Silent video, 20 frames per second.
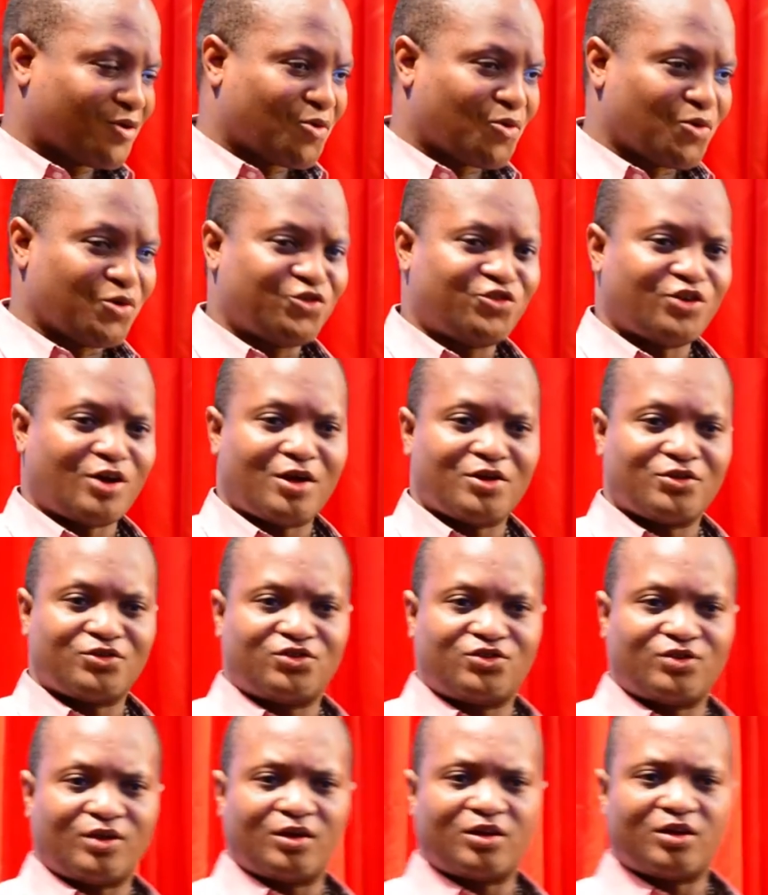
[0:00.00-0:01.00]
which
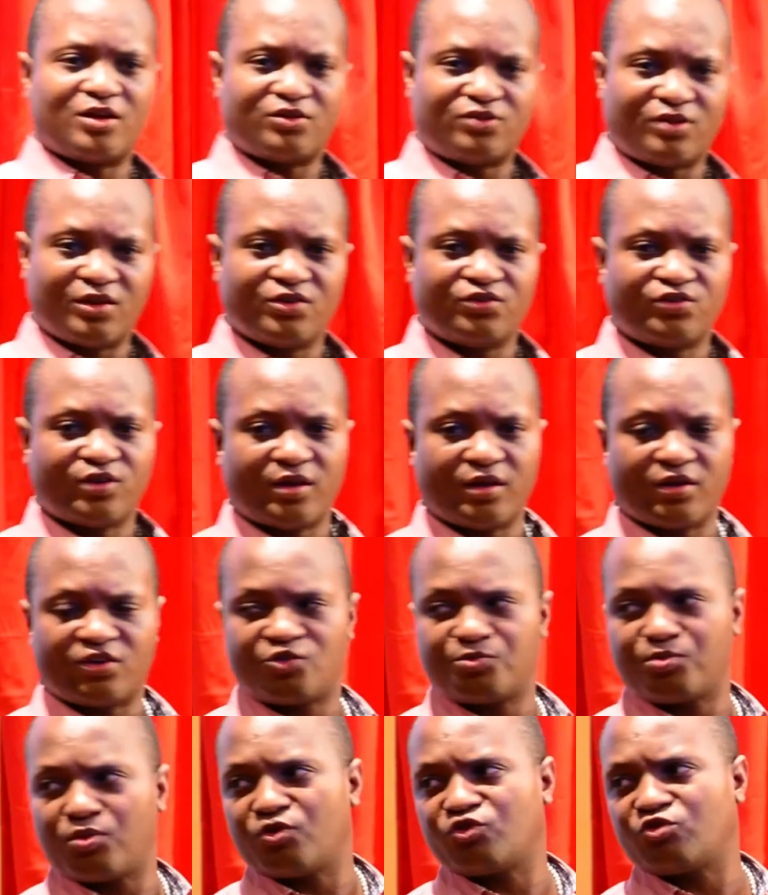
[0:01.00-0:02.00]
has essentially
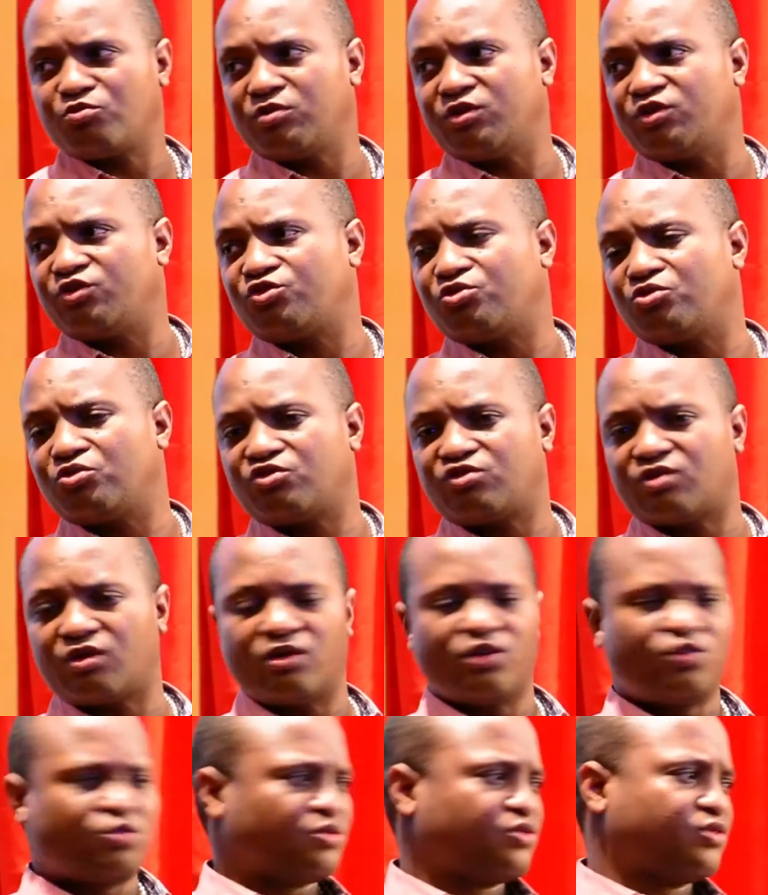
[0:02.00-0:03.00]
exposed me to
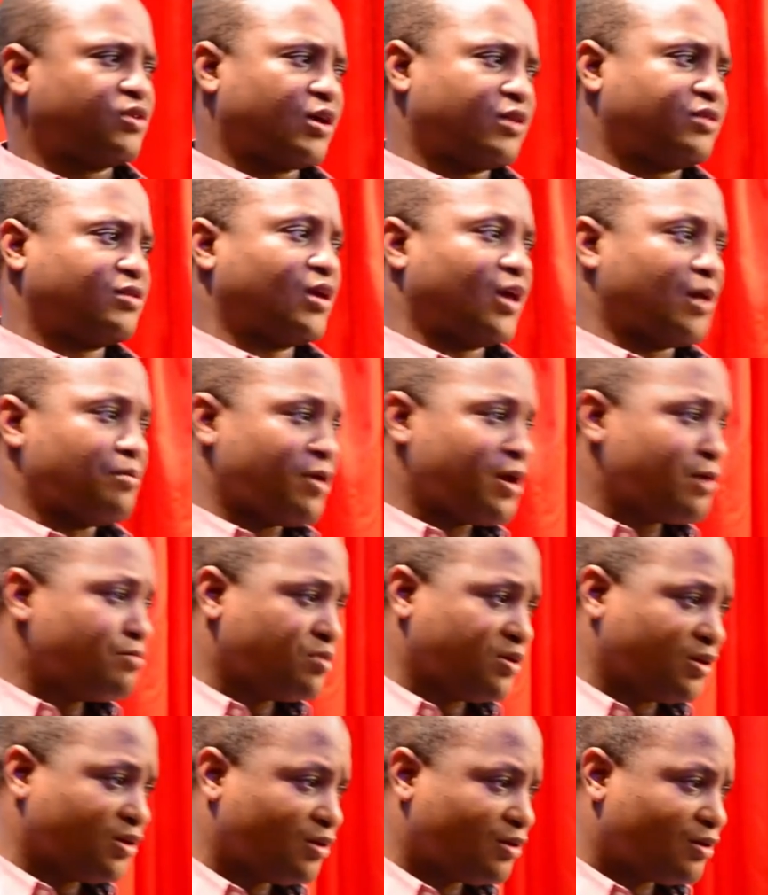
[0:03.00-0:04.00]
issues that
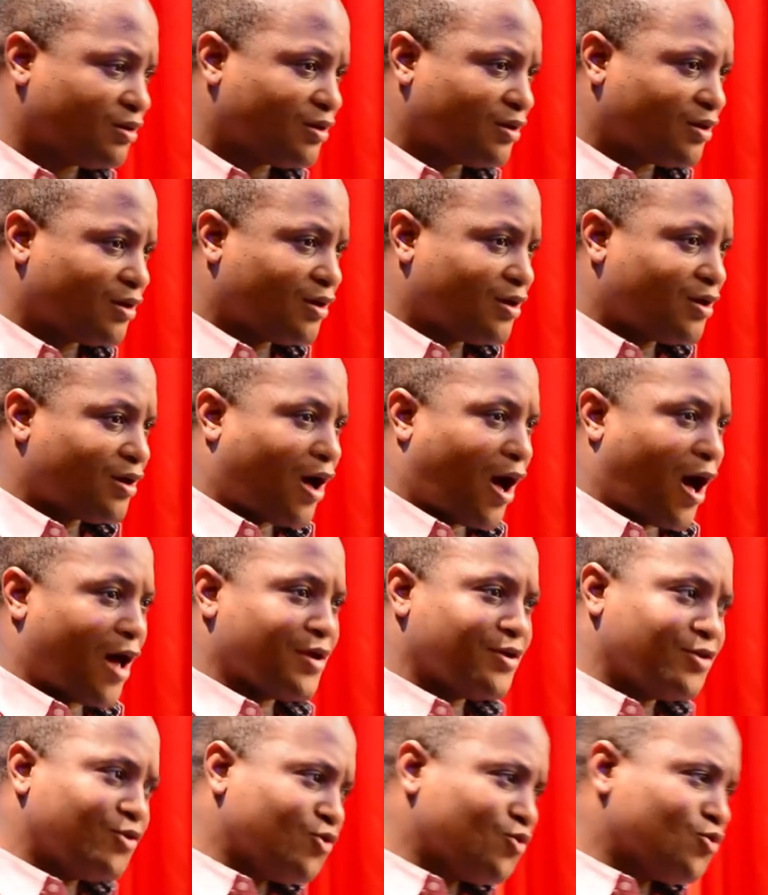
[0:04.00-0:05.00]
maybe
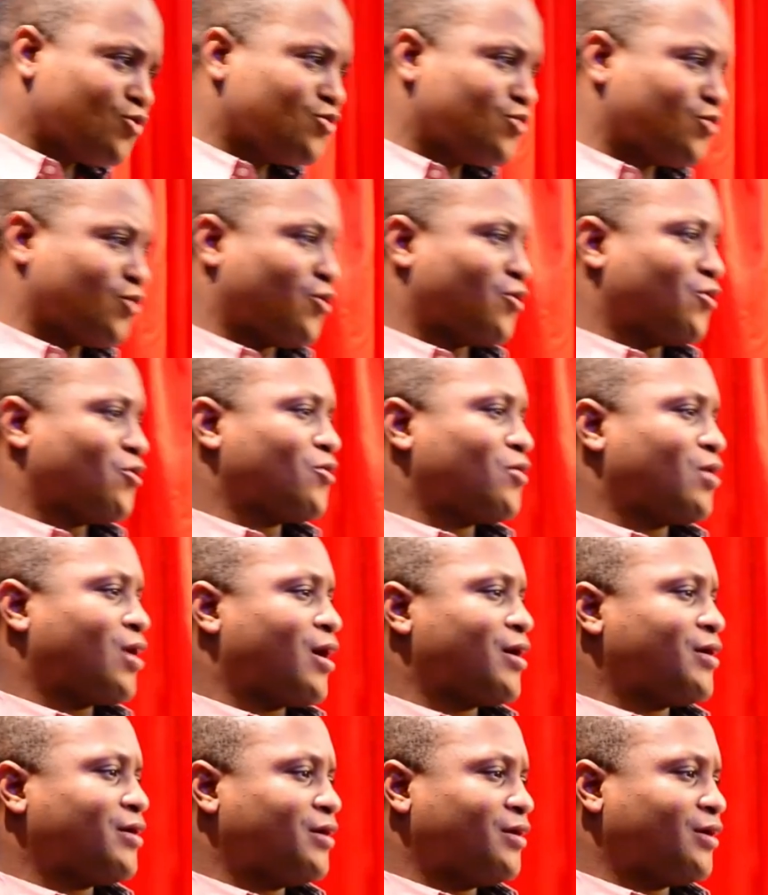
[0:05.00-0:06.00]
I knew or
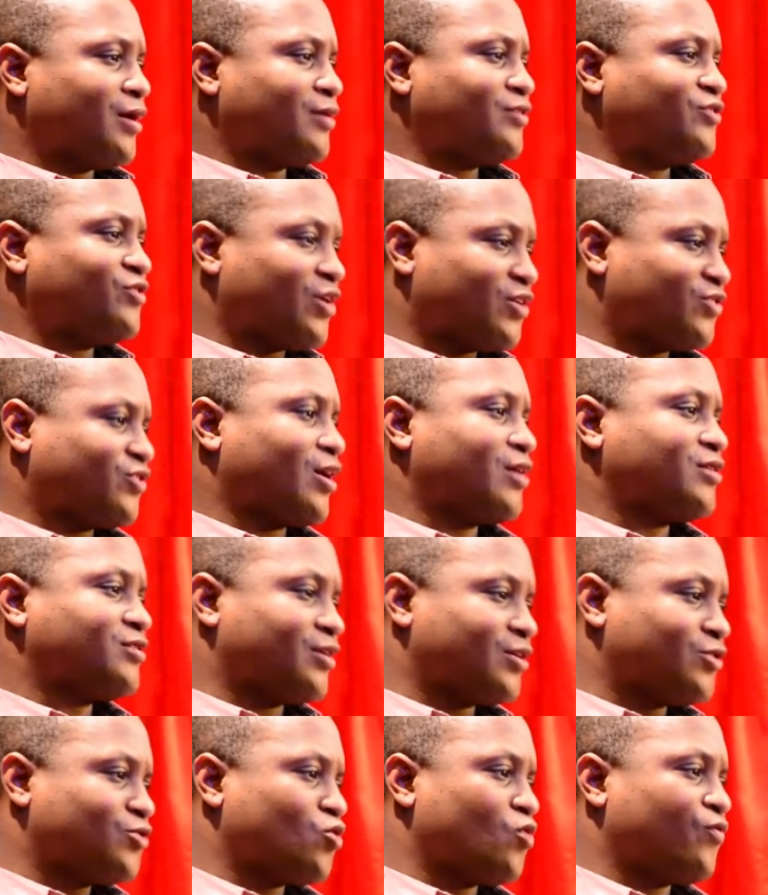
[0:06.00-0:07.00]
I just had
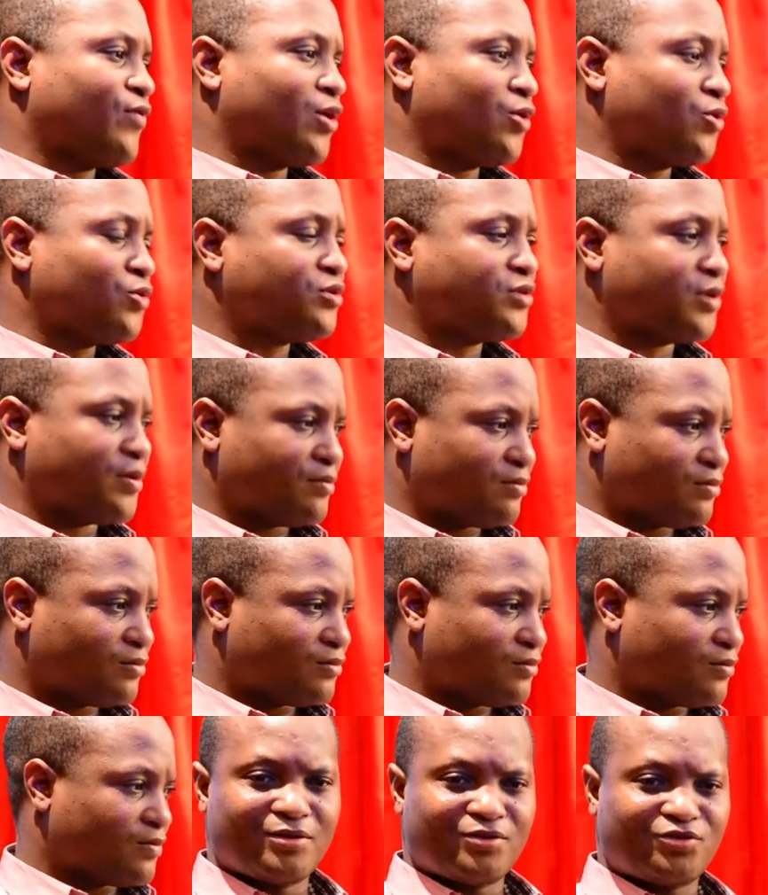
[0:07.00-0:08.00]
tend to overlook them.
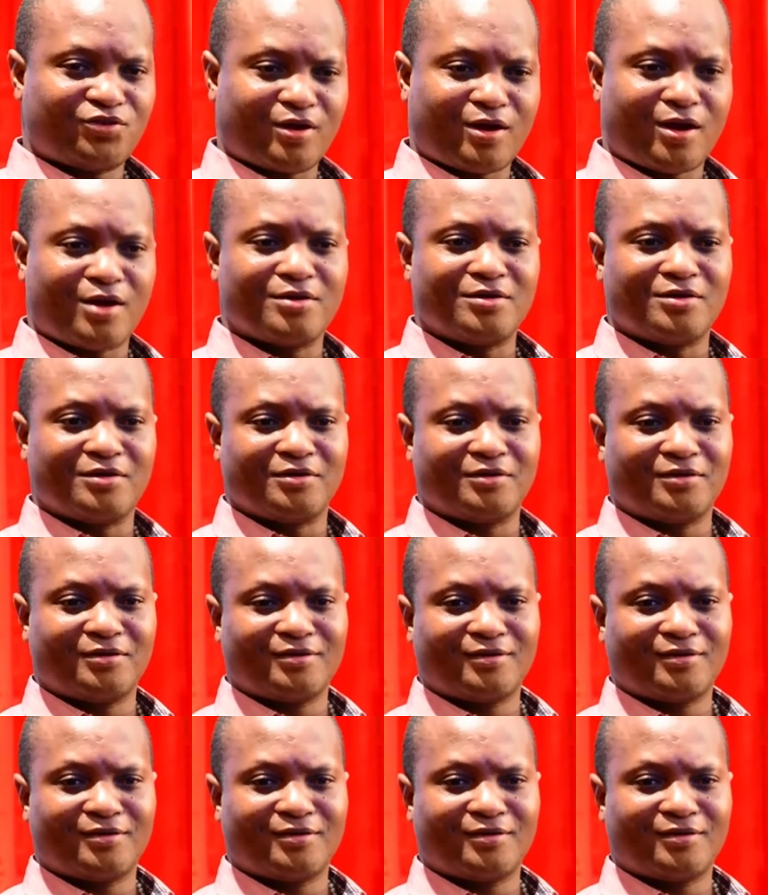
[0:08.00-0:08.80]
Secondly,